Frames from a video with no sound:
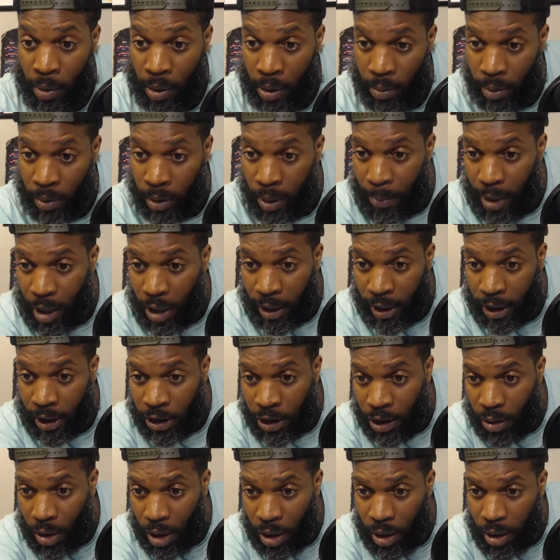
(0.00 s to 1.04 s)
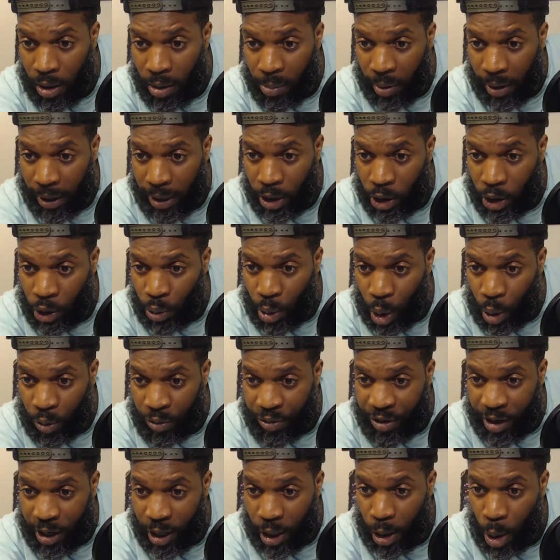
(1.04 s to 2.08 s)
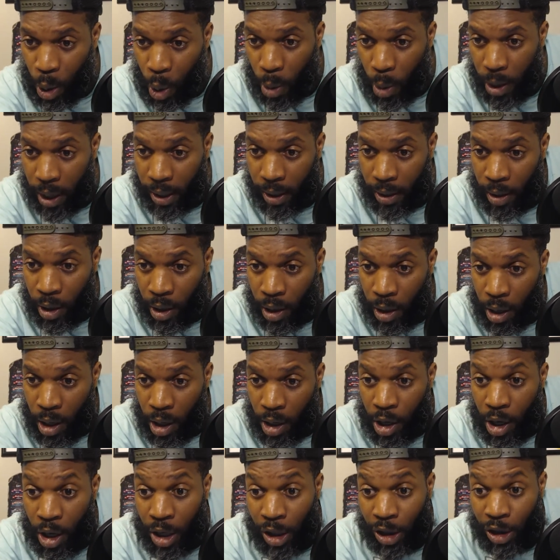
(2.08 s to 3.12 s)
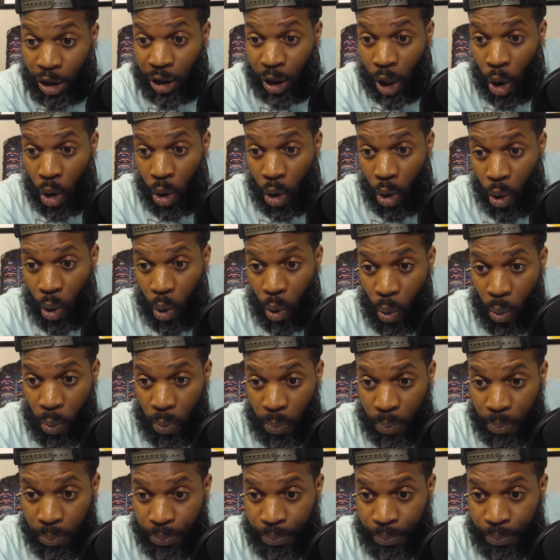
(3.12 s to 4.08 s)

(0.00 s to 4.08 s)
Let me look at your players real quick. So